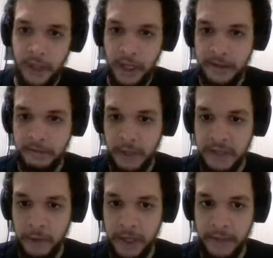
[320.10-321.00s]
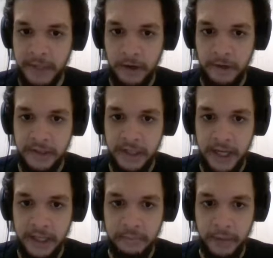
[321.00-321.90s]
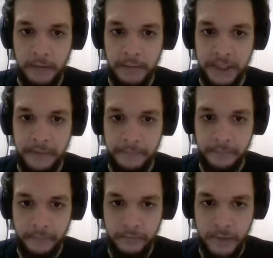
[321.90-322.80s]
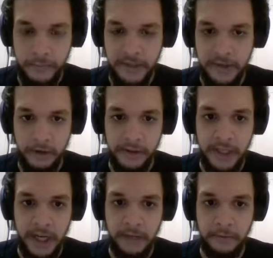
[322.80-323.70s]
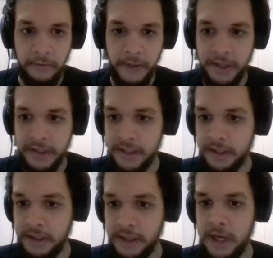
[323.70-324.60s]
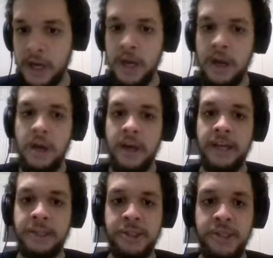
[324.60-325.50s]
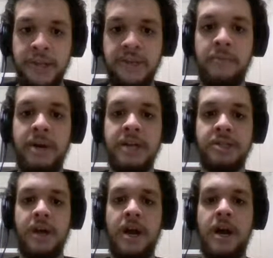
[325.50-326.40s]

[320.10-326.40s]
it's one of the best cards in the deck. It's probably the best card in the deck, realistically. It just does so much.